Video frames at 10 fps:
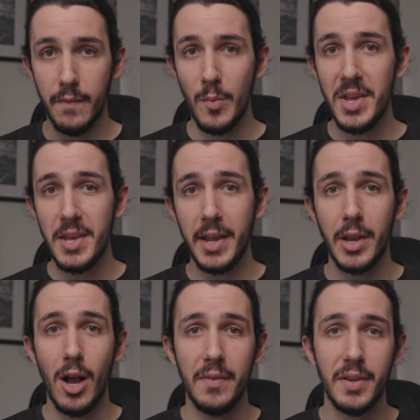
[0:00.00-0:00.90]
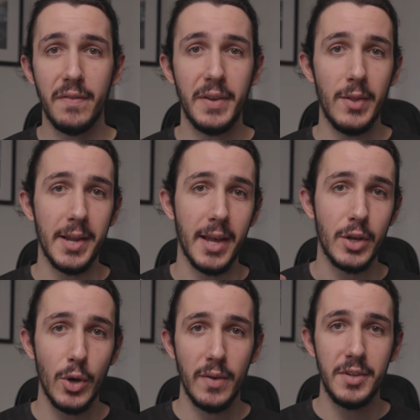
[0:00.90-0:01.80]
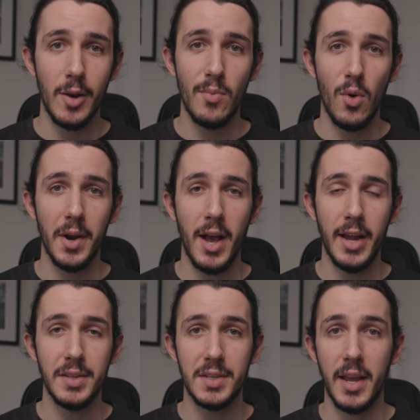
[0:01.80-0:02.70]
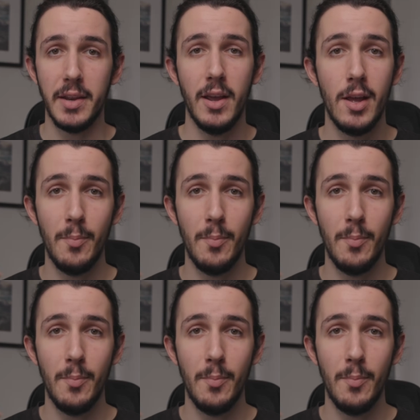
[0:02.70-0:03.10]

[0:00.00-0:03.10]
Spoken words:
For me, it can often feel like I could have done more in hindsight,